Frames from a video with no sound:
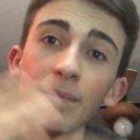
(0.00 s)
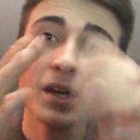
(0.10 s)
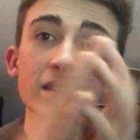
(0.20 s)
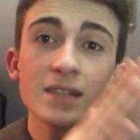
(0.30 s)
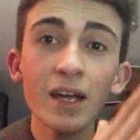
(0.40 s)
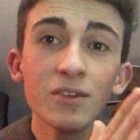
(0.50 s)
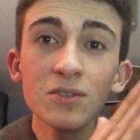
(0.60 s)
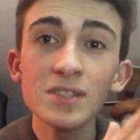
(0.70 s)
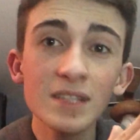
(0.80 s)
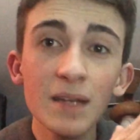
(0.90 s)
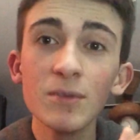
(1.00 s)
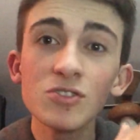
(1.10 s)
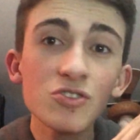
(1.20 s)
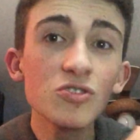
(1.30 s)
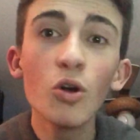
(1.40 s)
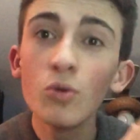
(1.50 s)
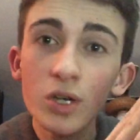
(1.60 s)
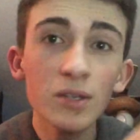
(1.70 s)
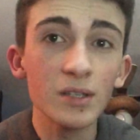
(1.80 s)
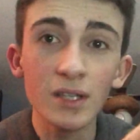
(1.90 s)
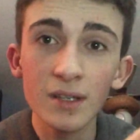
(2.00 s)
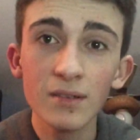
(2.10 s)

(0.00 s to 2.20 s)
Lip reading: because I know this team is so good